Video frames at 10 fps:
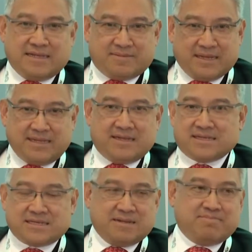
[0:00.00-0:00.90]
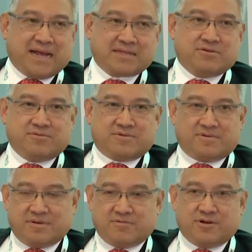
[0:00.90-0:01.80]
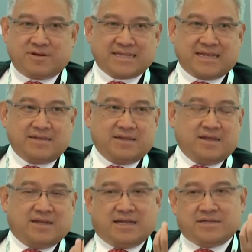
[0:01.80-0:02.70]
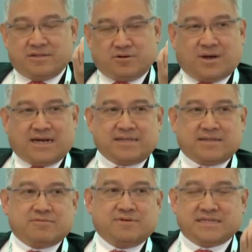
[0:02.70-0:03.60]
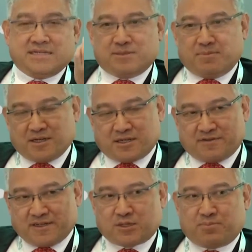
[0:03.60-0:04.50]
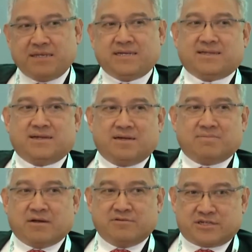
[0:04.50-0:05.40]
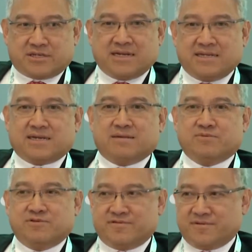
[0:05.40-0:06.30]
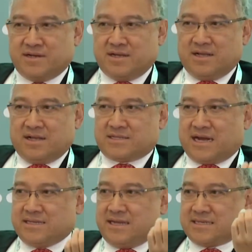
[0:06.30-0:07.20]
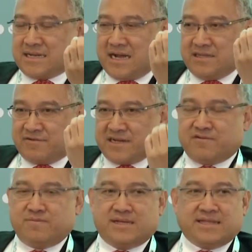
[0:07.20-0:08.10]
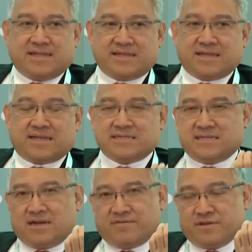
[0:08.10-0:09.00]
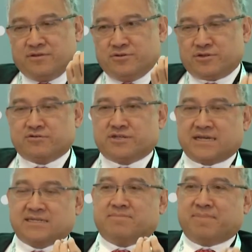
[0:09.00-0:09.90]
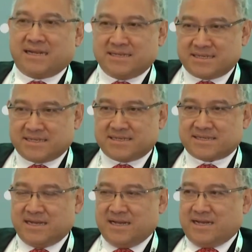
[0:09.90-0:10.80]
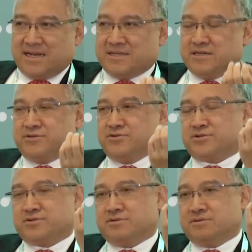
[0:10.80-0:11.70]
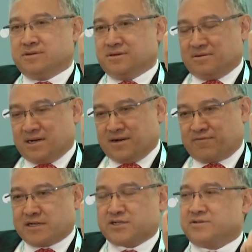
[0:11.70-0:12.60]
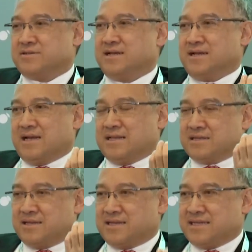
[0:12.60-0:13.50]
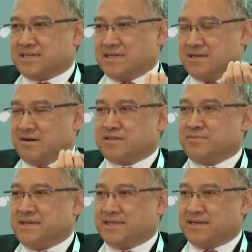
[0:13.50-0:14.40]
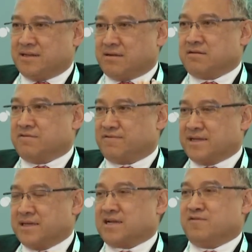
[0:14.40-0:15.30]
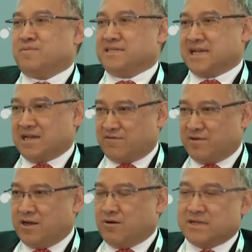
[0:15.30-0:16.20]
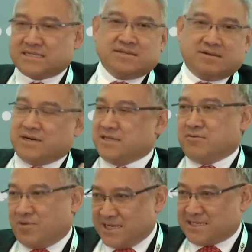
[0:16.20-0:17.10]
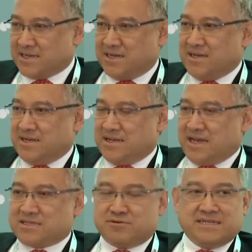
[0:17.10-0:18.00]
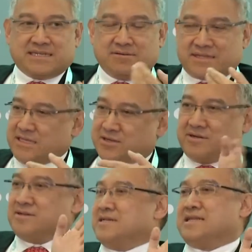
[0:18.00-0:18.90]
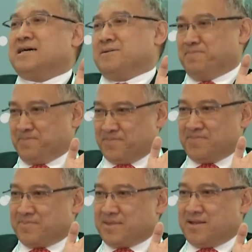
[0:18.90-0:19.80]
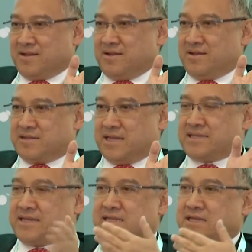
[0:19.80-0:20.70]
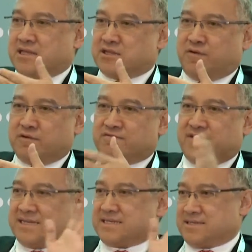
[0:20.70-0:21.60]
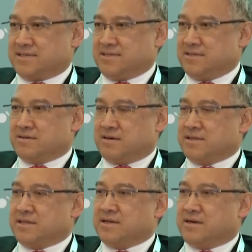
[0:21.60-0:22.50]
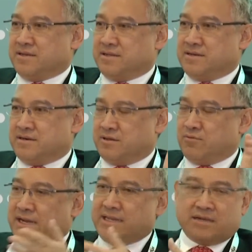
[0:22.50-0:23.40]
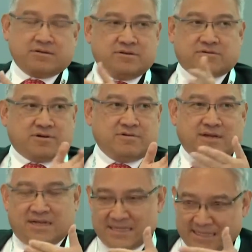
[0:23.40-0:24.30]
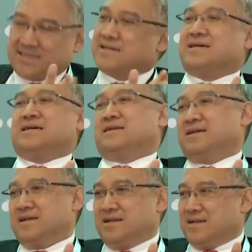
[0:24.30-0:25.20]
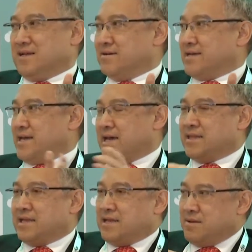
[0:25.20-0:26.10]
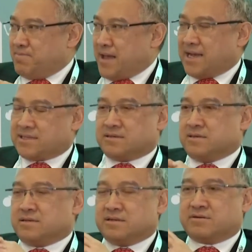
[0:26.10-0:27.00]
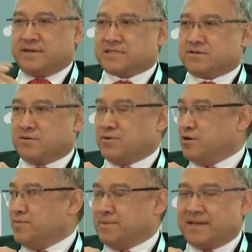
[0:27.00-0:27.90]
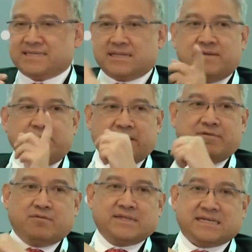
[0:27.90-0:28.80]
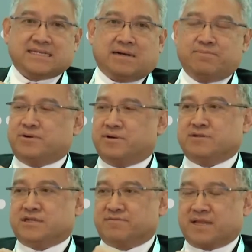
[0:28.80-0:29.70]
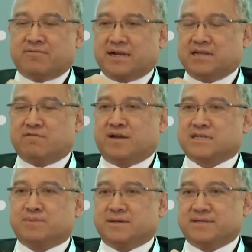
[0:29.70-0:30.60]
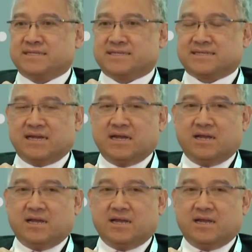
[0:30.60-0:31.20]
India doesn't impact the world like that. And you know why? The reason is because of the speed by which China can move. China is the kind of government that doesn't have the usual checks and balances and the usual, friction and other things, the economy that a lot of other governments have, Western or otherwise. As a result, they turn a dime. They did this vote fast, on the way they're going to grow, just like that. Okay, and the impact on the rest of the world will be amazing. Let me give you one example which directly affects my business.